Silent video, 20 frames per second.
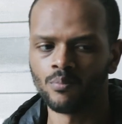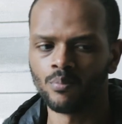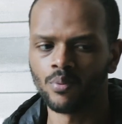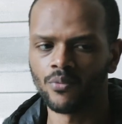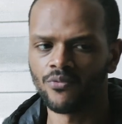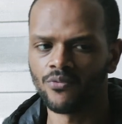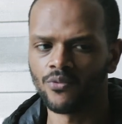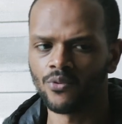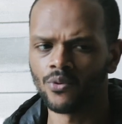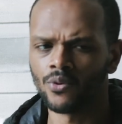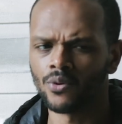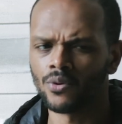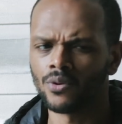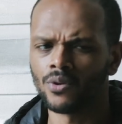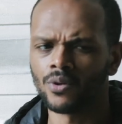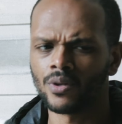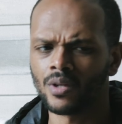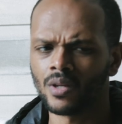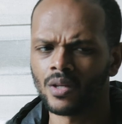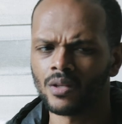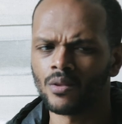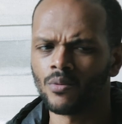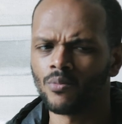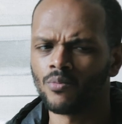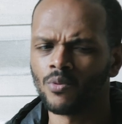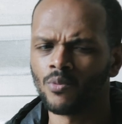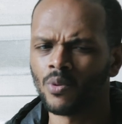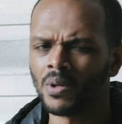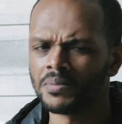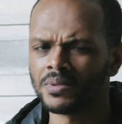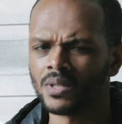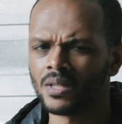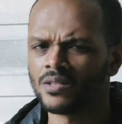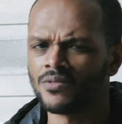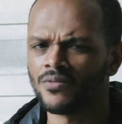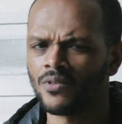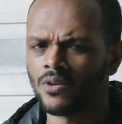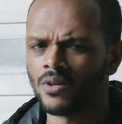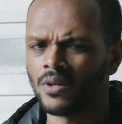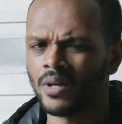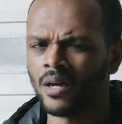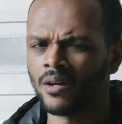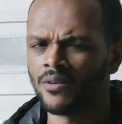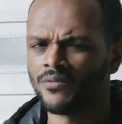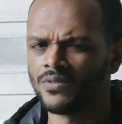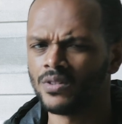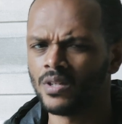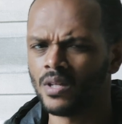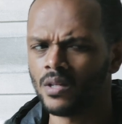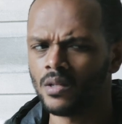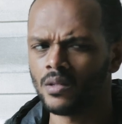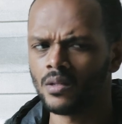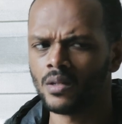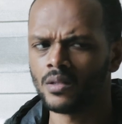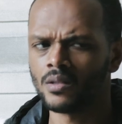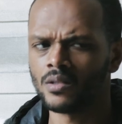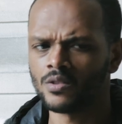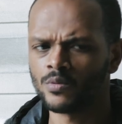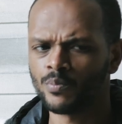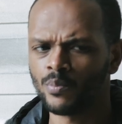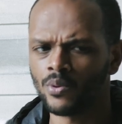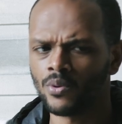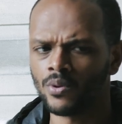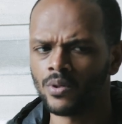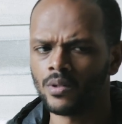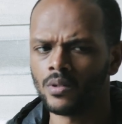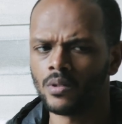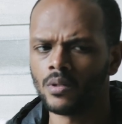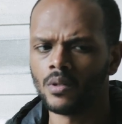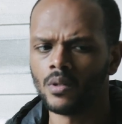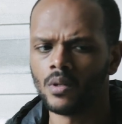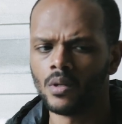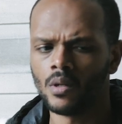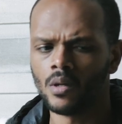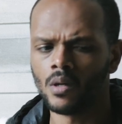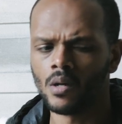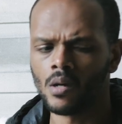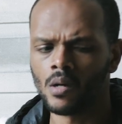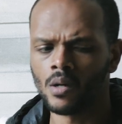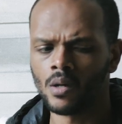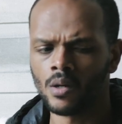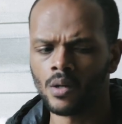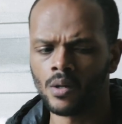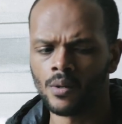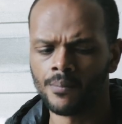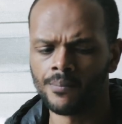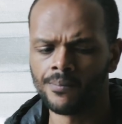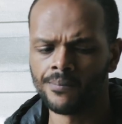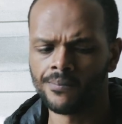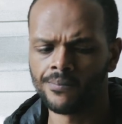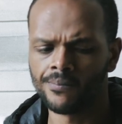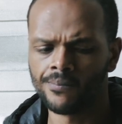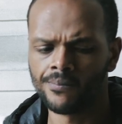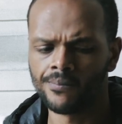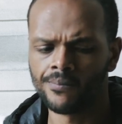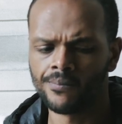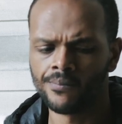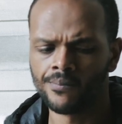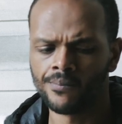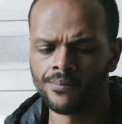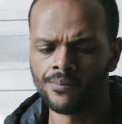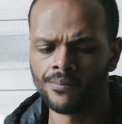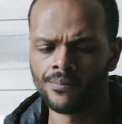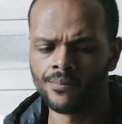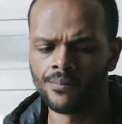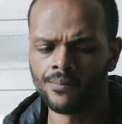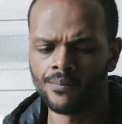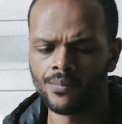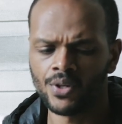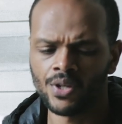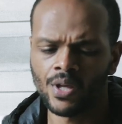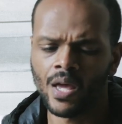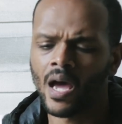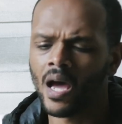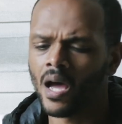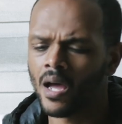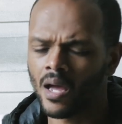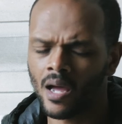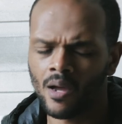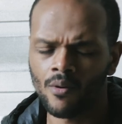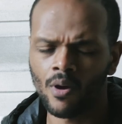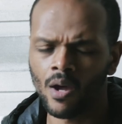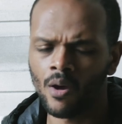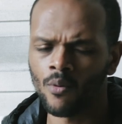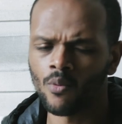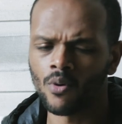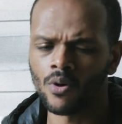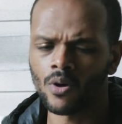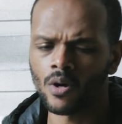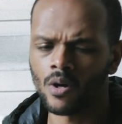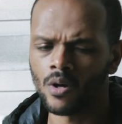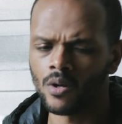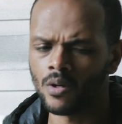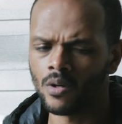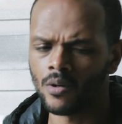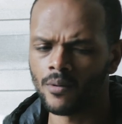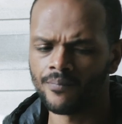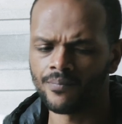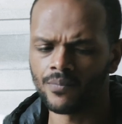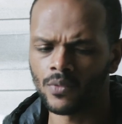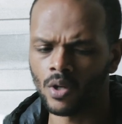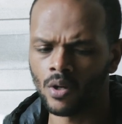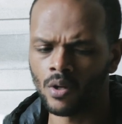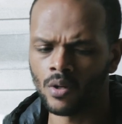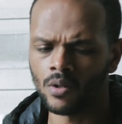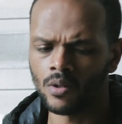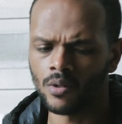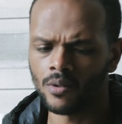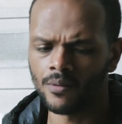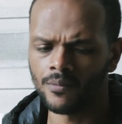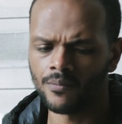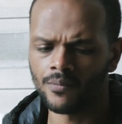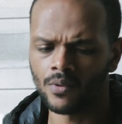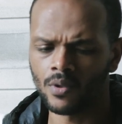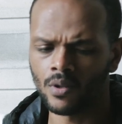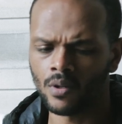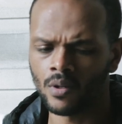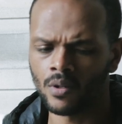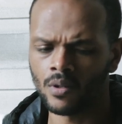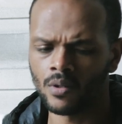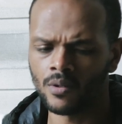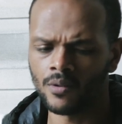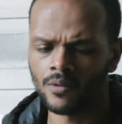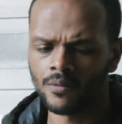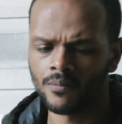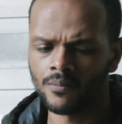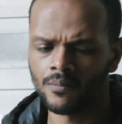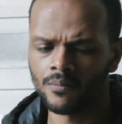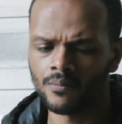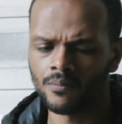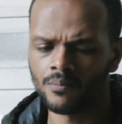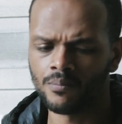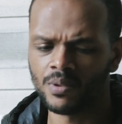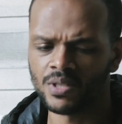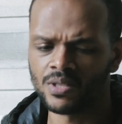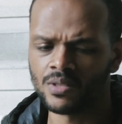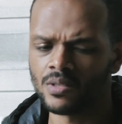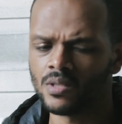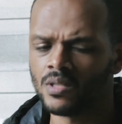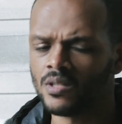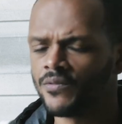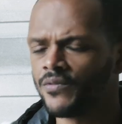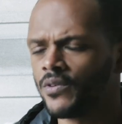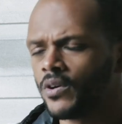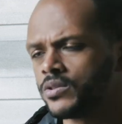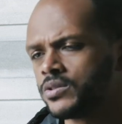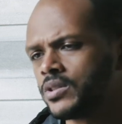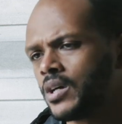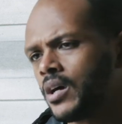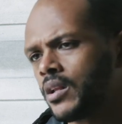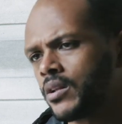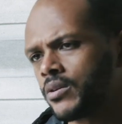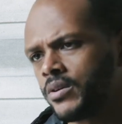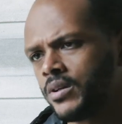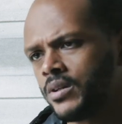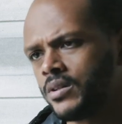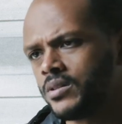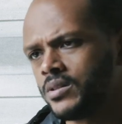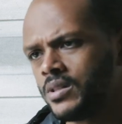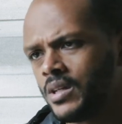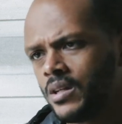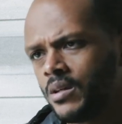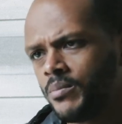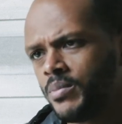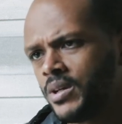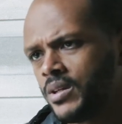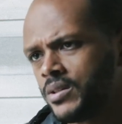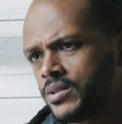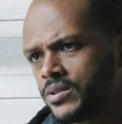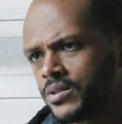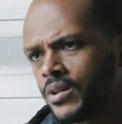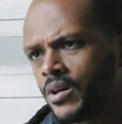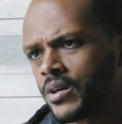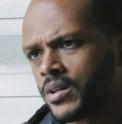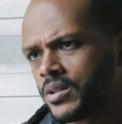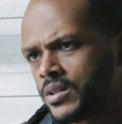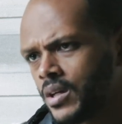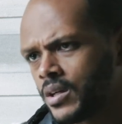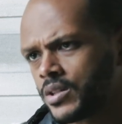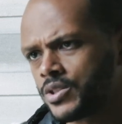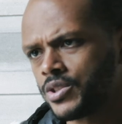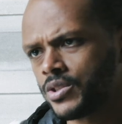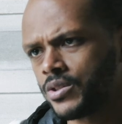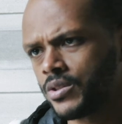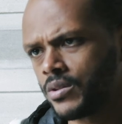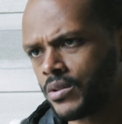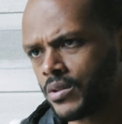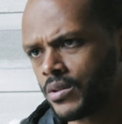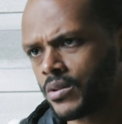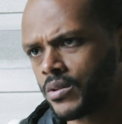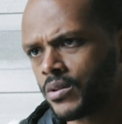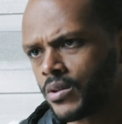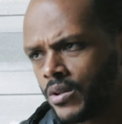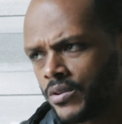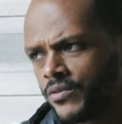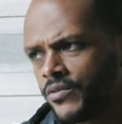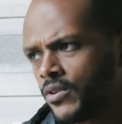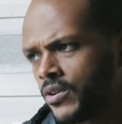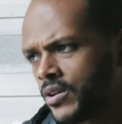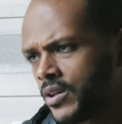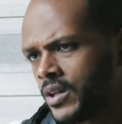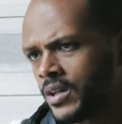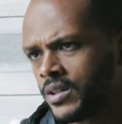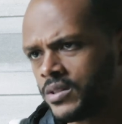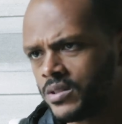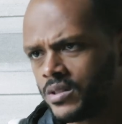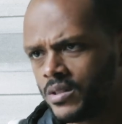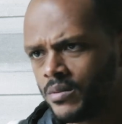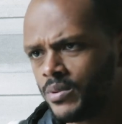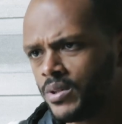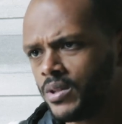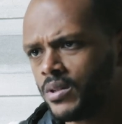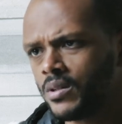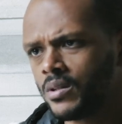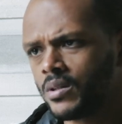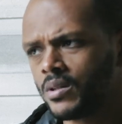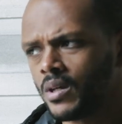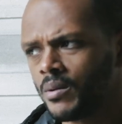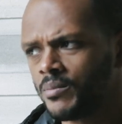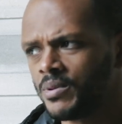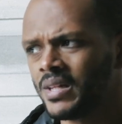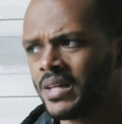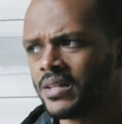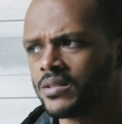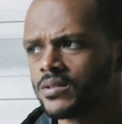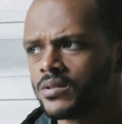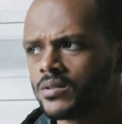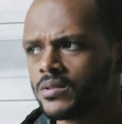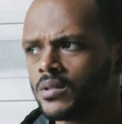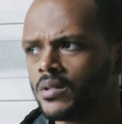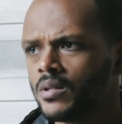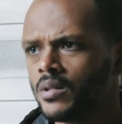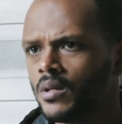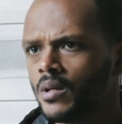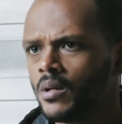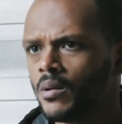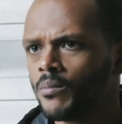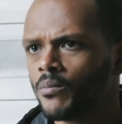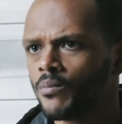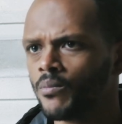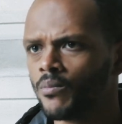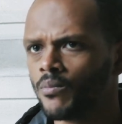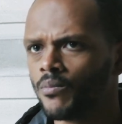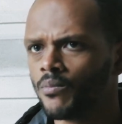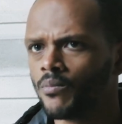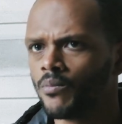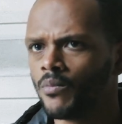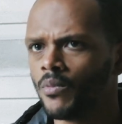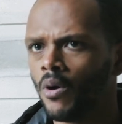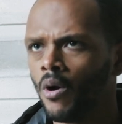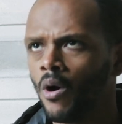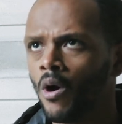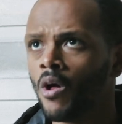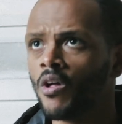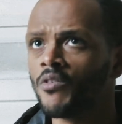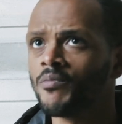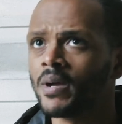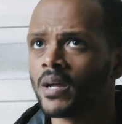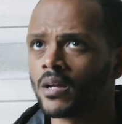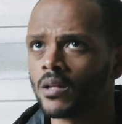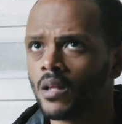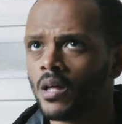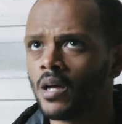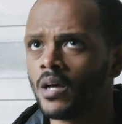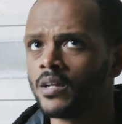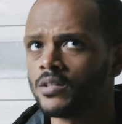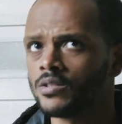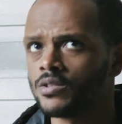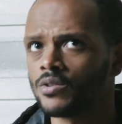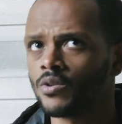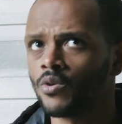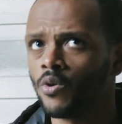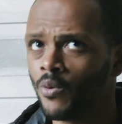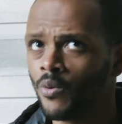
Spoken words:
before looking at the website's very out of date at this point. But yeah, I work on a Byzantine fault-tolerant database architecture called Vulcanize DB. I mean, that's all of my clients, so